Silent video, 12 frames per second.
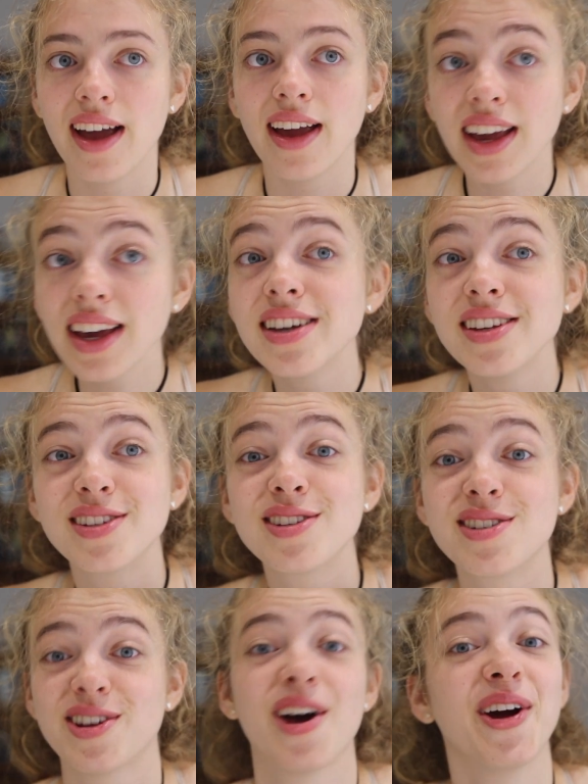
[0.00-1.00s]
it is
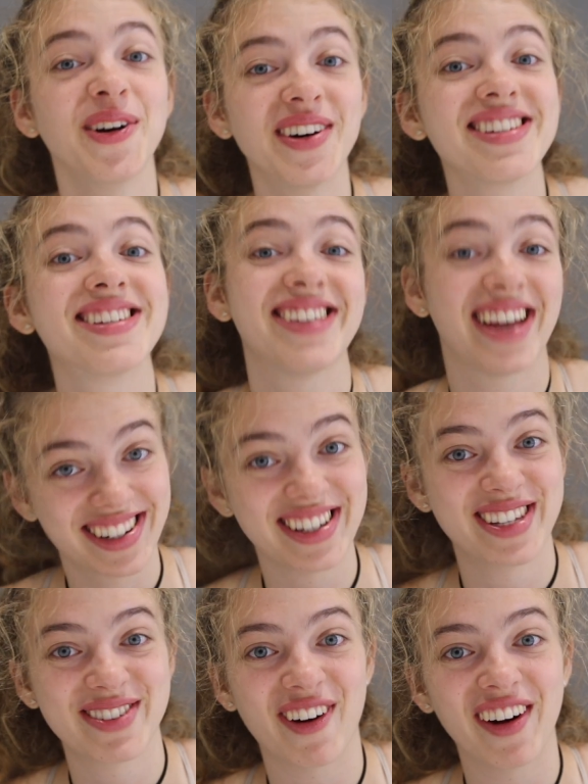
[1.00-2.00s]
so
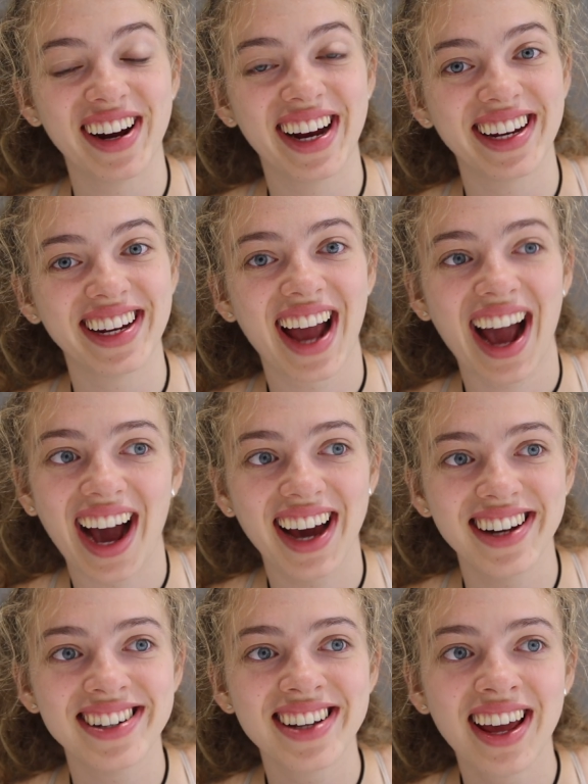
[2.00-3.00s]
satisfying
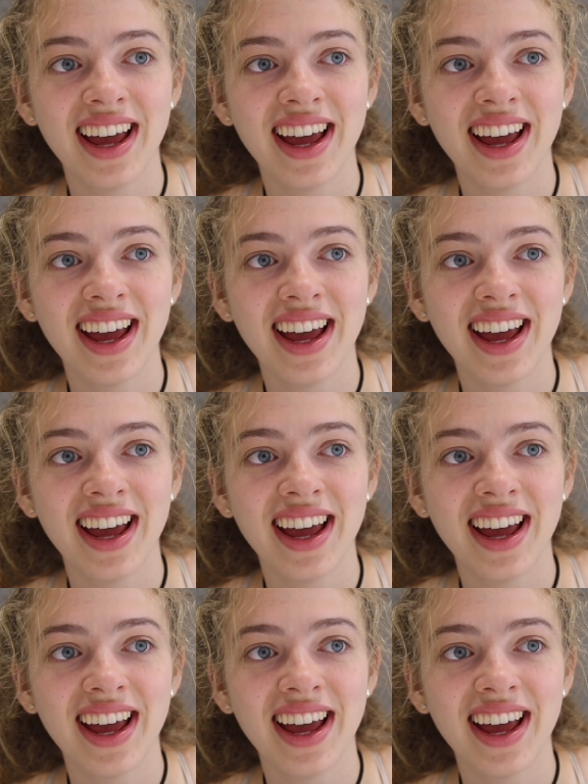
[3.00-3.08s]
and